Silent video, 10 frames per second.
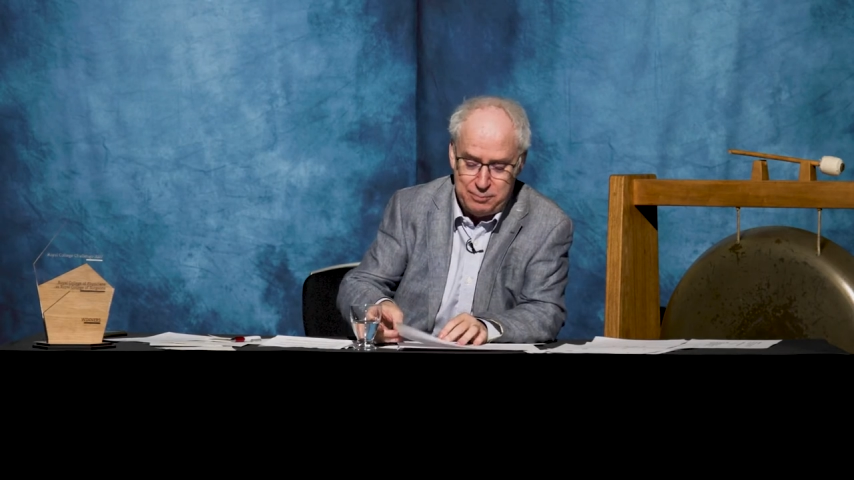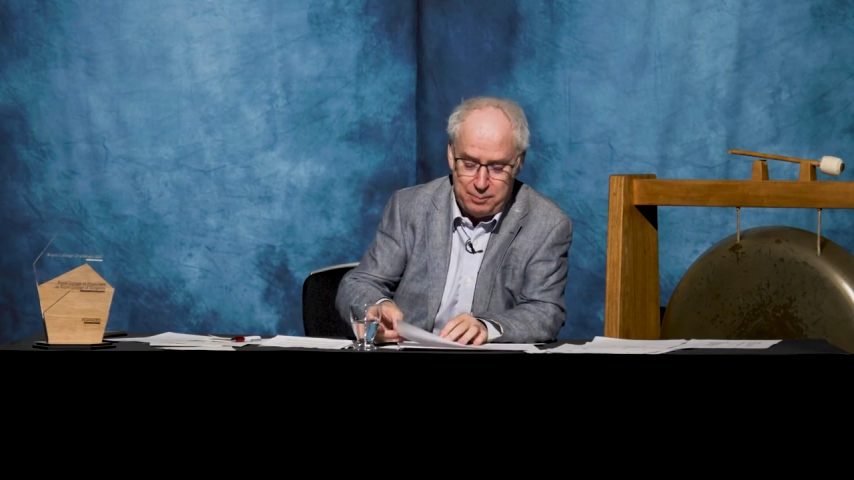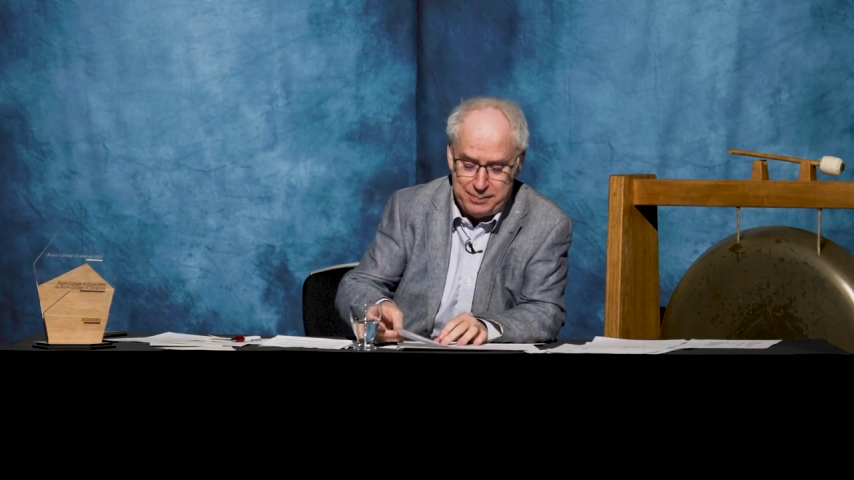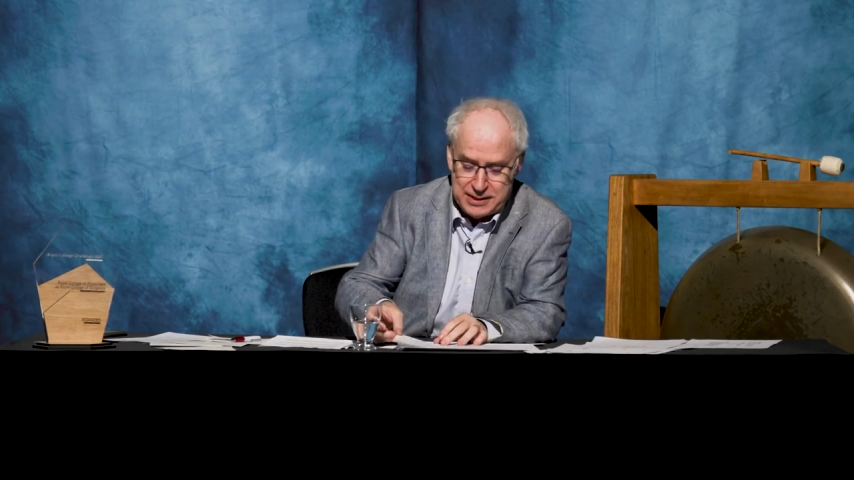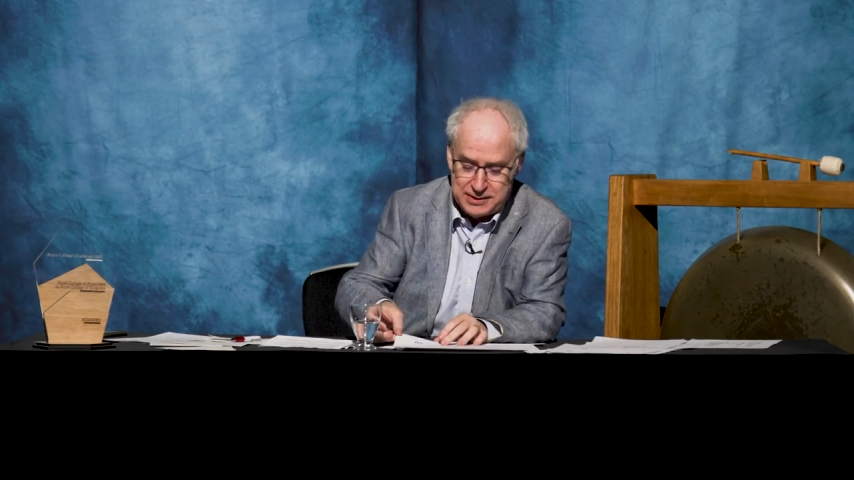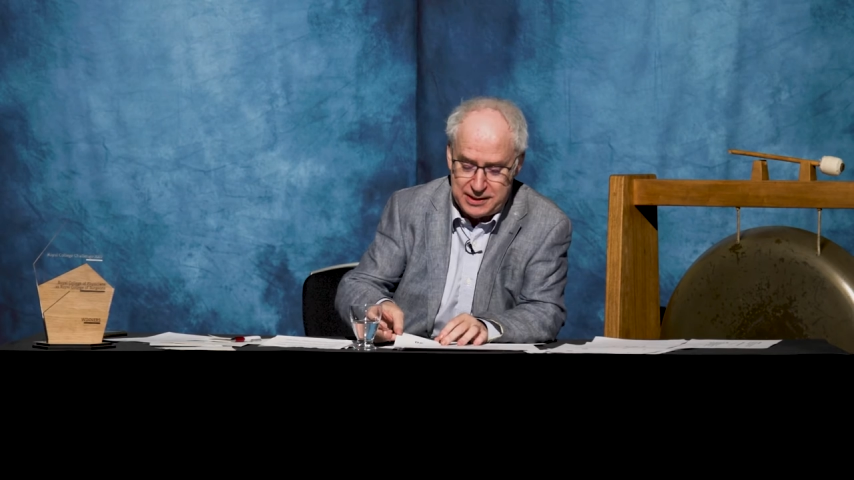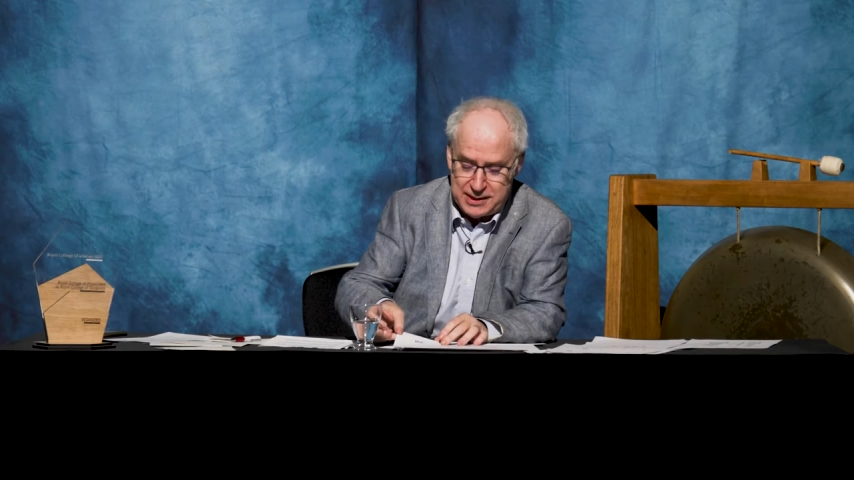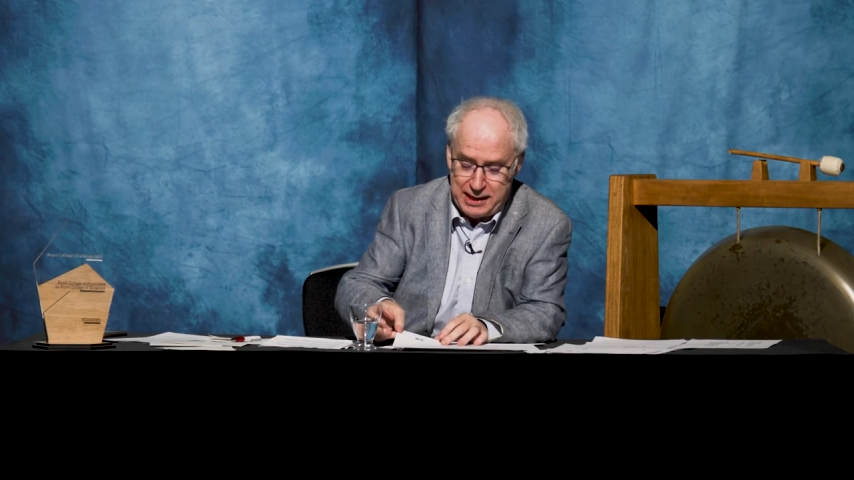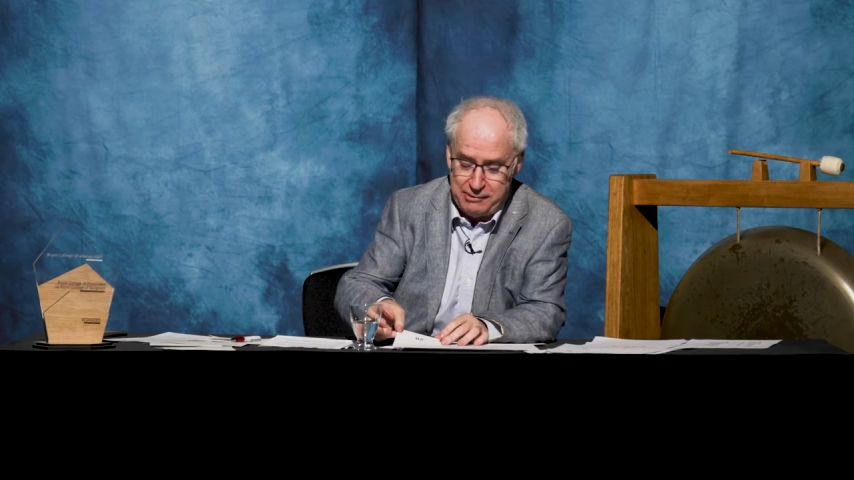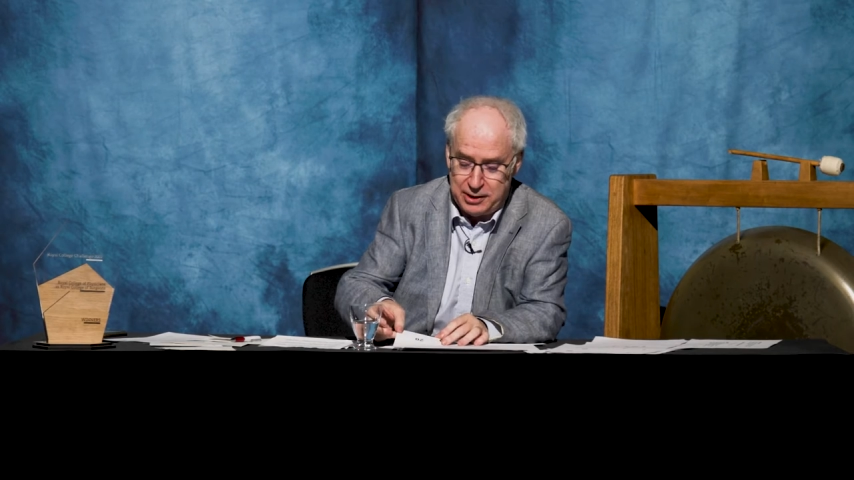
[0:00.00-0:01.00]
bombastic,
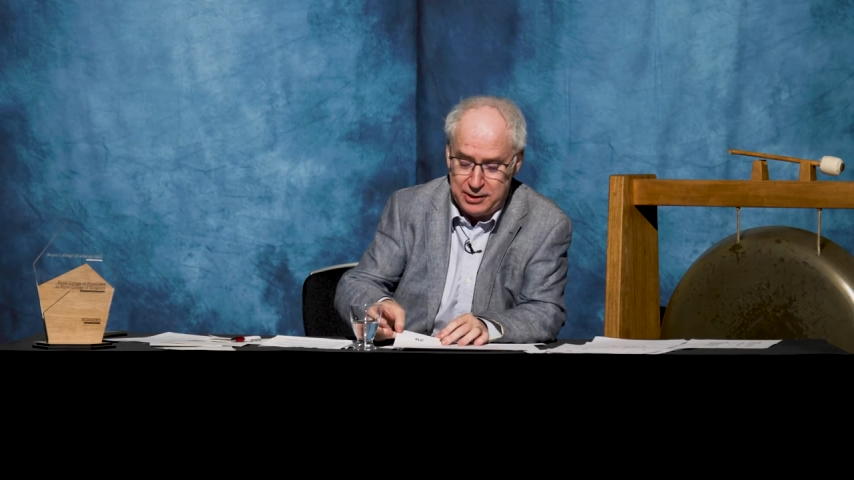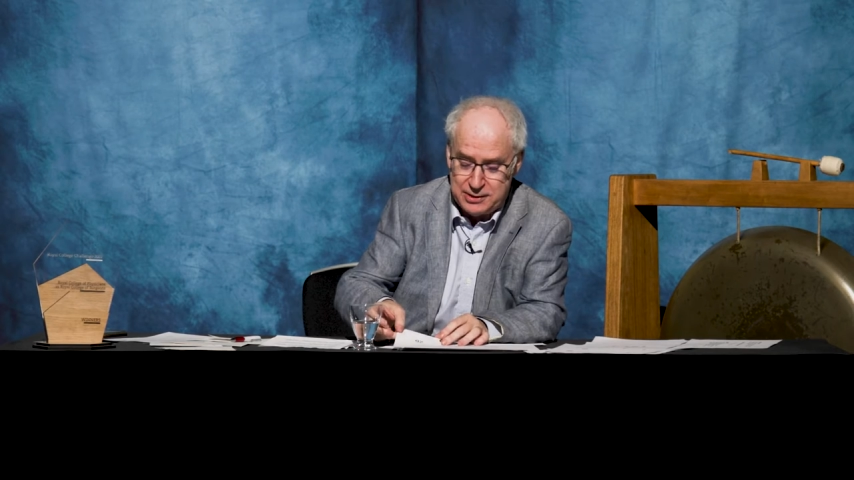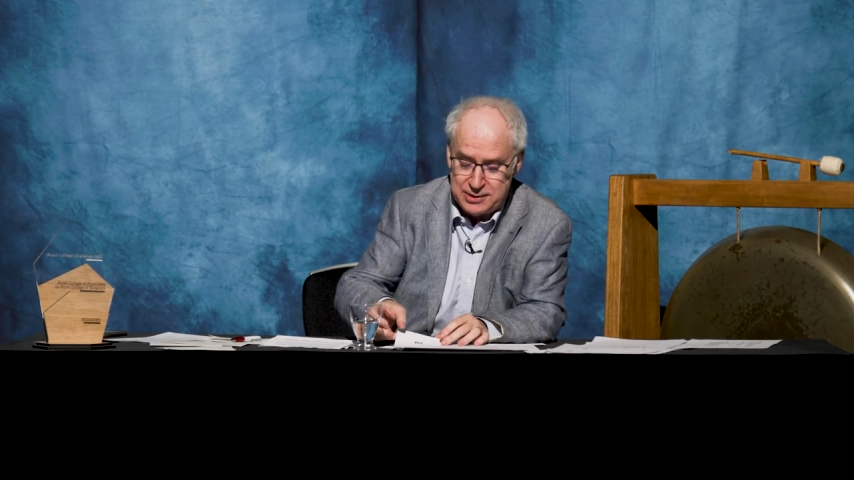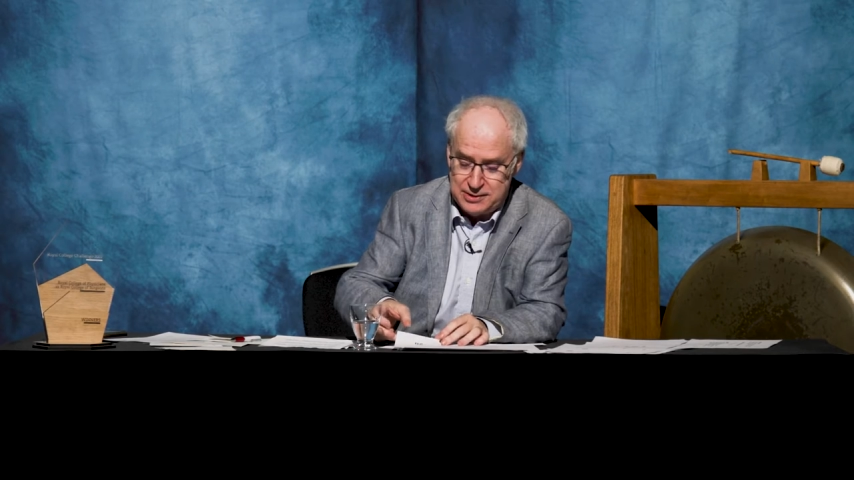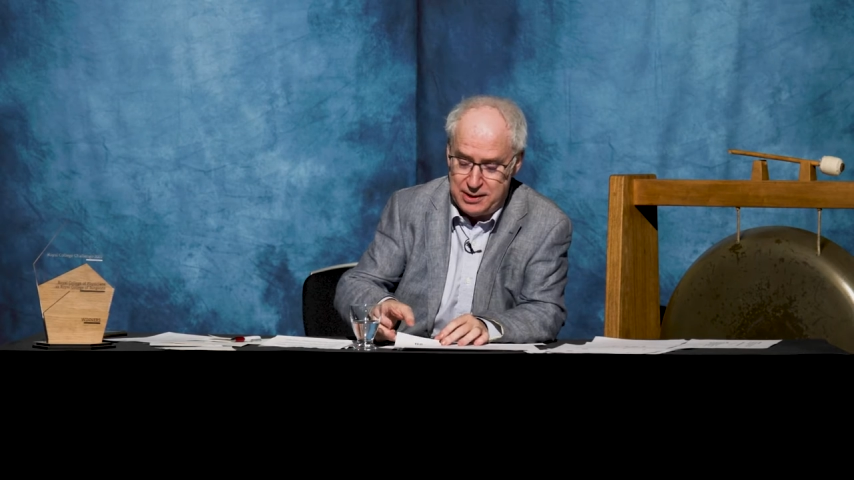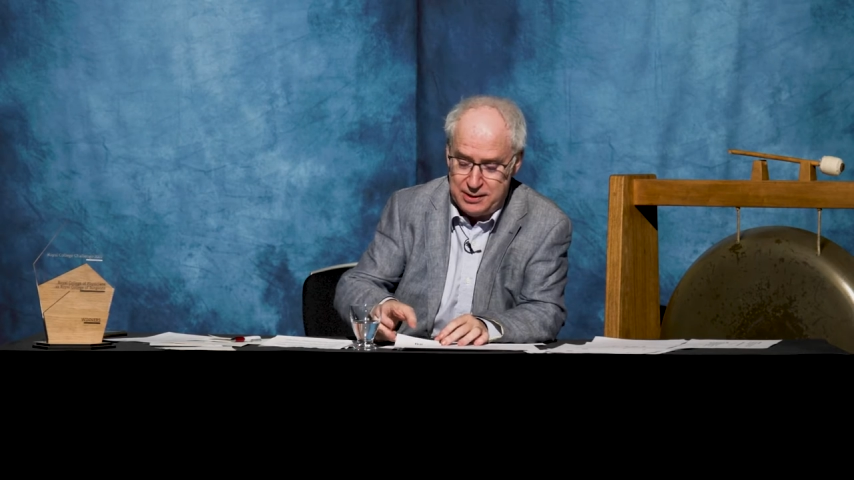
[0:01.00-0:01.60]
arrogant,